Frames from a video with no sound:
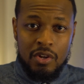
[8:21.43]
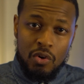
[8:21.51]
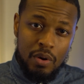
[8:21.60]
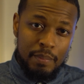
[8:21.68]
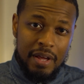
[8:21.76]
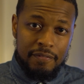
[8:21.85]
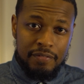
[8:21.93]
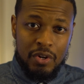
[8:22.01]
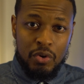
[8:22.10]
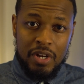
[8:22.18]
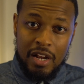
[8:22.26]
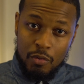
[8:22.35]
on my
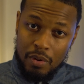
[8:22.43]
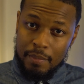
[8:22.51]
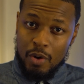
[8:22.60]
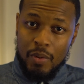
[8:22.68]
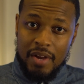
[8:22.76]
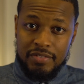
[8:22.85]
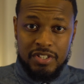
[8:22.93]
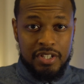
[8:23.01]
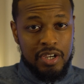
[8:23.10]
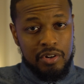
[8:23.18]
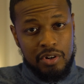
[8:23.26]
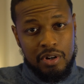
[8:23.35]
phone and I want my wife to
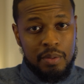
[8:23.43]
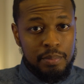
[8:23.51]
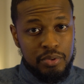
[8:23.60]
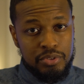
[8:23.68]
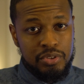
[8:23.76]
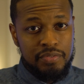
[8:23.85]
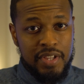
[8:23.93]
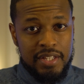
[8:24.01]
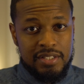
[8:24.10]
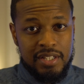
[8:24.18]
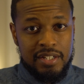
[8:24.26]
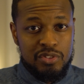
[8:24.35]
hear it on her Bluetooth
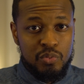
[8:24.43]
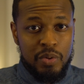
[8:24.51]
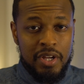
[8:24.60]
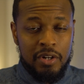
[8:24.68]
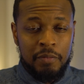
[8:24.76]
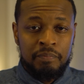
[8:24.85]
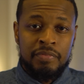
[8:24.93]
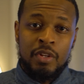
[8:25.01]
headset as well,